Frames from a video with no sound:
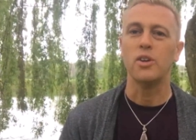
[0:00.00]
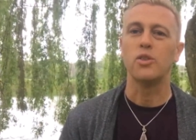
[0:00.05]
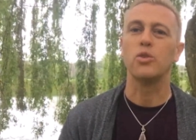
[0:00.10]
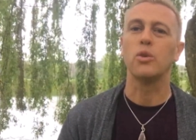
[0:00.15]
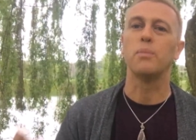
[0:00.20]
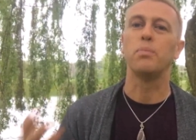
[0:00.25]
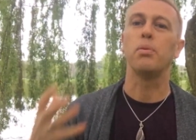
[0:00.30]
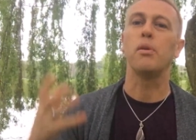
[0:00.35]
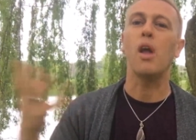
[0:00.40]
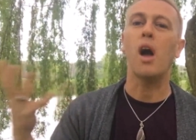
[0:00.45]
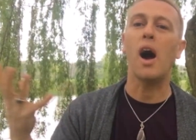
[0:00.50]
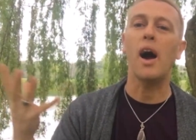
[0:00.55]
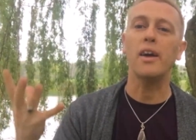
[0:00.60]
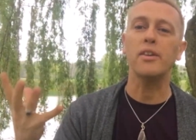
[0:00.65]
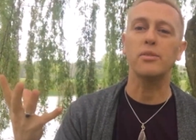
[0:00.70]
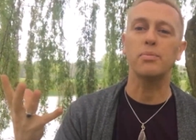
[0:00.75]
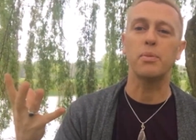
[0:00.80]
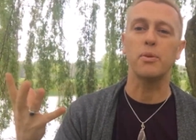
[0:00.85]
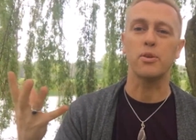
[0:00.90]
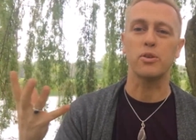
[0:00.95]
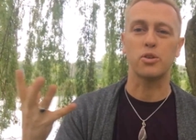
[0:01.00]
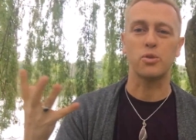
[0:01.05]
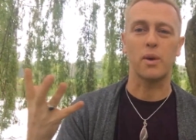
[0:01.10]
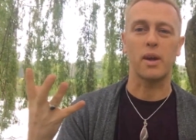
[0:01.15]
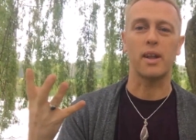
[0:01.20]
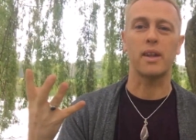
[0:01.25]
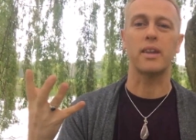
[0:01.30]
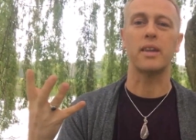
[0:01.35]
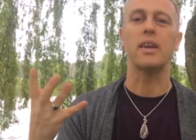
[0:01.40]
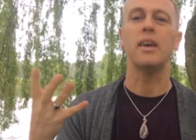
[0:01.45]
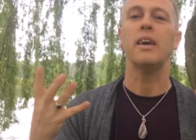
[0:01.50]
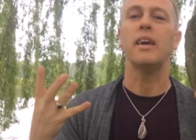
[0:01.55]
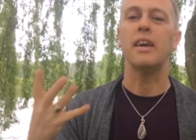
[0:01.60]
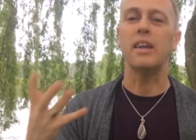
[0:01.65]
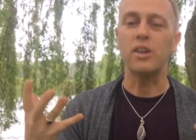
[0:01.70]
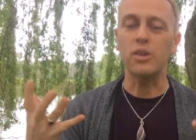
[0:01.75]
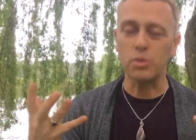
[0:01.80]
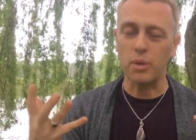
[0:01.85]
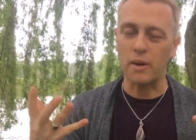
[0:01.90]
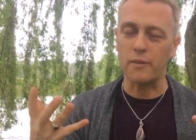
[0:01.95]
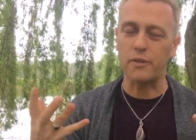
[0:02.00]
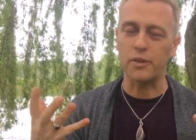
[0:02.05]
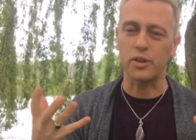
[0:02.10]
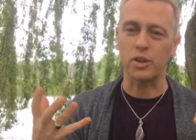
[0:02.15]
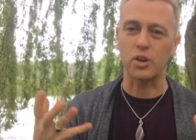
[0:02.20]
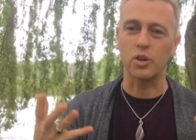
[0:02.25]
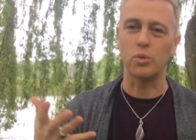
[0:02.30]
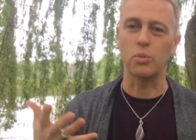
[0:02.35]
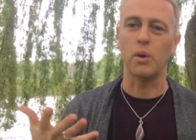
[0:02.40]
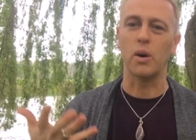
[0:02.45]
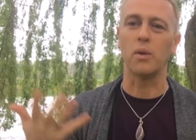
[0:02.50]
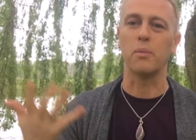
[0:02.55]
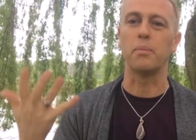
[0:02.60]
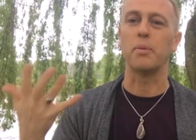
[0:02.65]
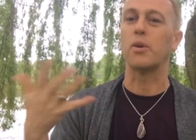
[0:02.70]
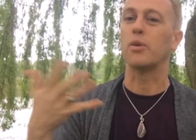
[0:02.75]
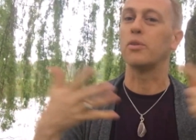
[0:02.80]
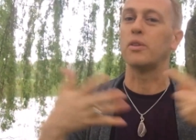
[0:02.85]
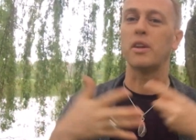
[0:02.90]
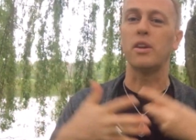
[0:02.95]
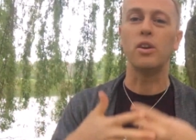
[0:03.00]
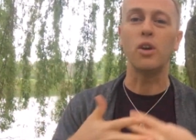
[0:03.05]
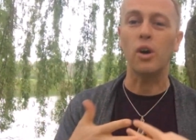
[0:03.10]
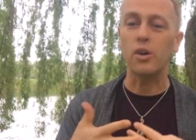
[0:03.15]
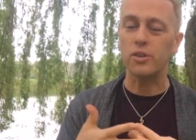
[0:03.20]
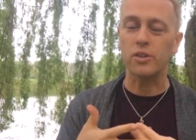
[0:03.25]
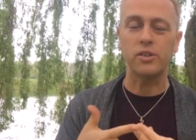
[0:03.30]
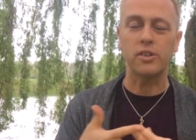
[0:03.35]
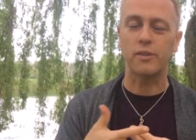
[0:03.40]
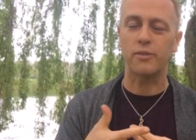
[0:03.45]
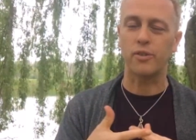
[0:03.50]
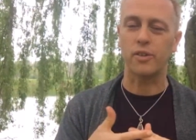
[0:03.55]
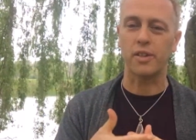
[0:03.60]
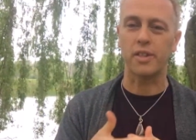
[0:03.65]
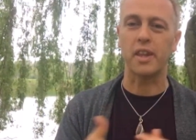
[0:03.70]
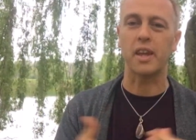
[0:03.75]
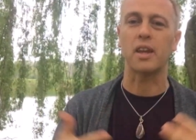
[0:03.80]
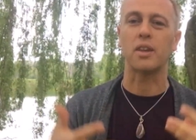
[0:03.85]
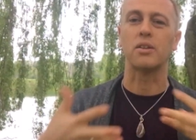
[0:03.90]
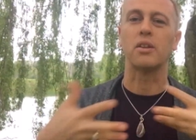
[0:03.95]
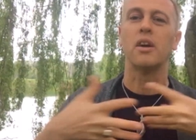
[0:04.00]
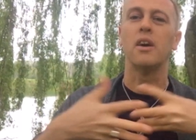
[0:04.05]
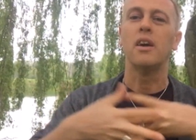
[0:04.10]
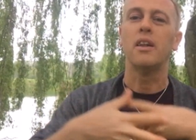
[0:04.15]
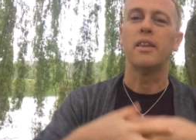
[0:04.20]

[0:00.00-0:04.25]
To apply spirituality into our physical world because they're not different things,